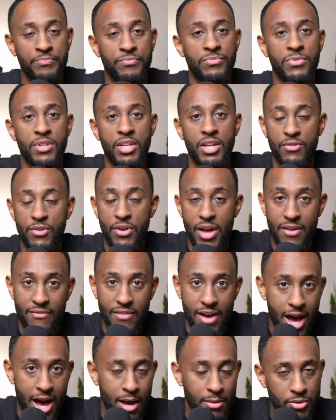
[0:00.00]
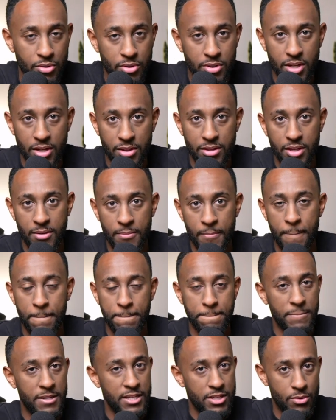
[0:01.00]
If you have absolutely nothing
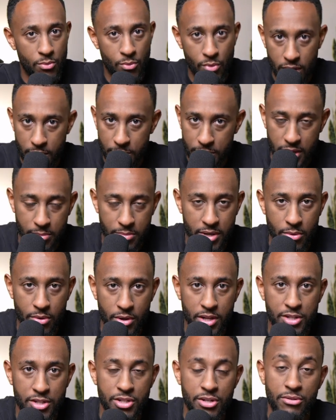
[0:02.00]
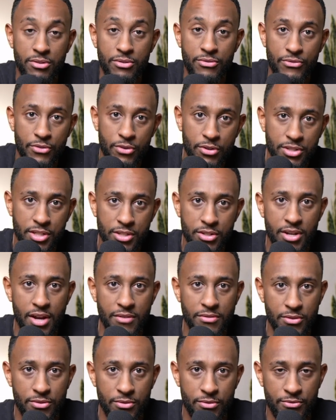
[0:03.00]
and you want to become a network engineer, the first thing you have to
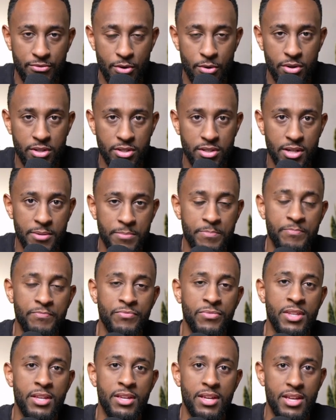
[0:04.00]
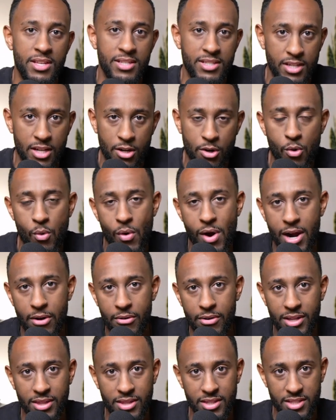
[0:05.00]
focus on is acquiring
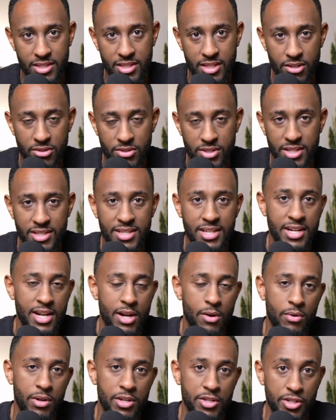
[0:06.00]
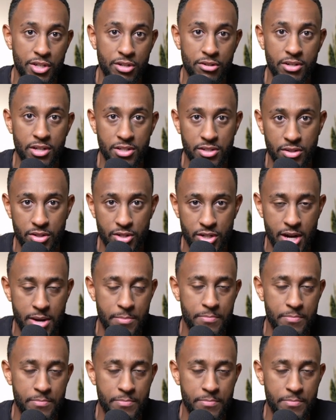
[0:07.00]
the skill sets that a network engineer does on the job.